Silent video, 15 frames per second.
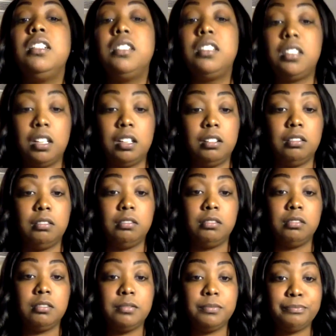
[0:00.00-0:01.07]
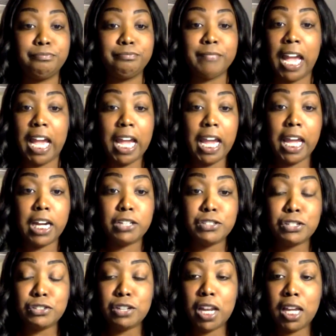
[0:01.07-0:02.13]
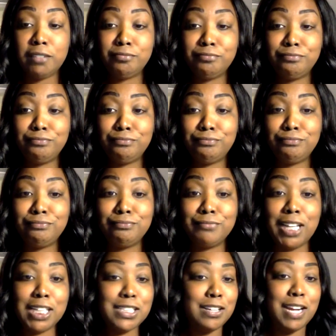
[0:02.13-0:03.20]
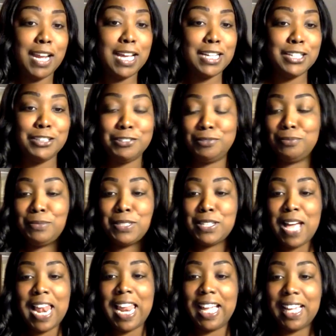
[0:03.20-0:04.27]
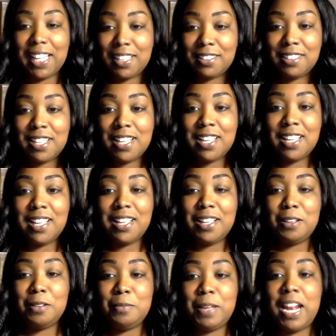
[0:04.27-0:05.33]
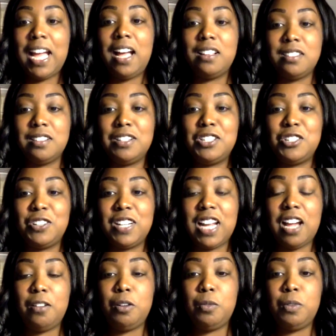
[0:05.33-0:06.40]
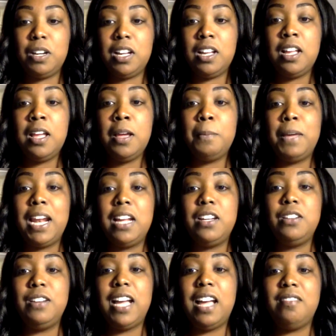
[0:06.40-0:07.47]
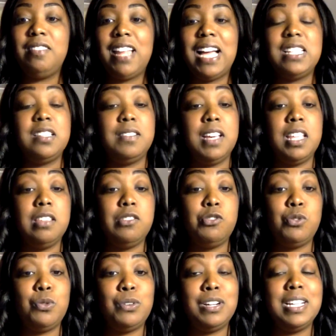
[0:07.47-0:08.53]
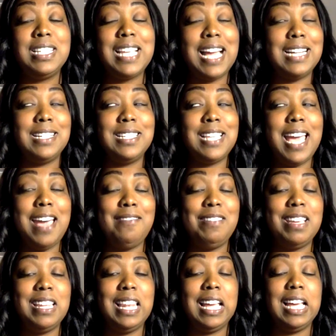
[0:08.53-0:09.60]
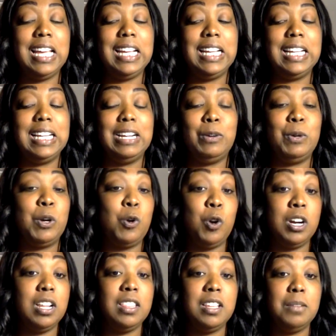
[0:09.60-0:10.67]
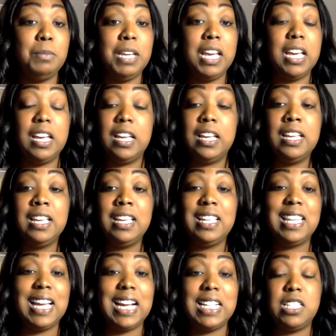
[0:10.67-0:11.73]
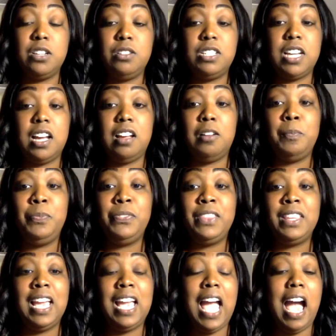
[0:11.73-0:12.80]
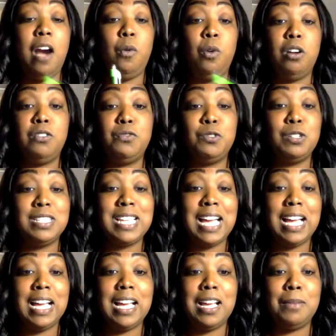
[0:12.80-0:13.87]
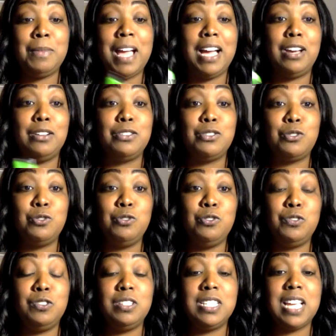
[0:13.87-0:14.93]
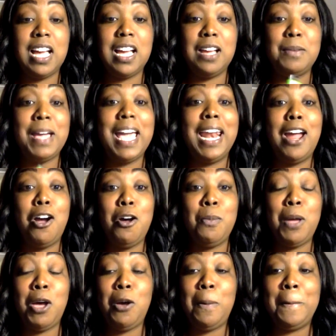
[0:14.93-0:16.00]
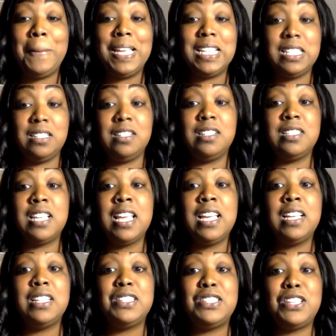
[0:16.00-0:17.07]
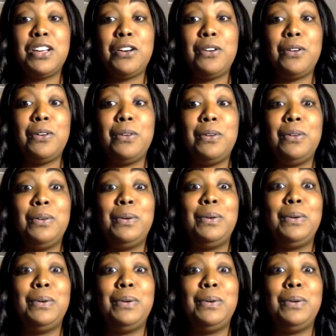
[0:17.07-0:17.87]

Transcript: So I ain't had no social life. So now I do. So I like it. But I also enjoy 911. But I do have lots of other stories. I just haven't like recorded them yet. Like I told y'all, I work full time, I go to school full time, and I own my own business. So